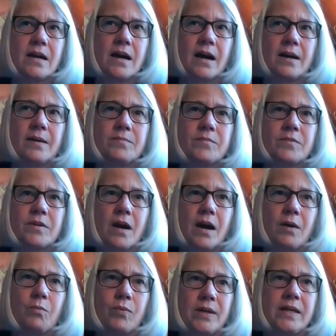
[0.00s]

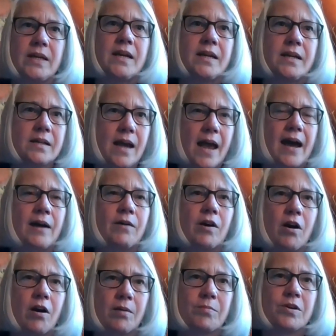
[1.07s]
our
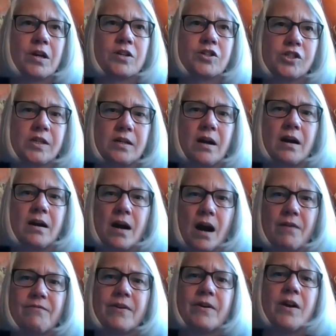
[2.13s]
harm reduction, our
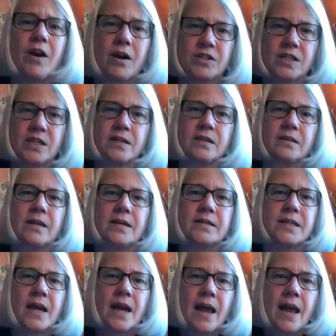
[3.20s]
very articulate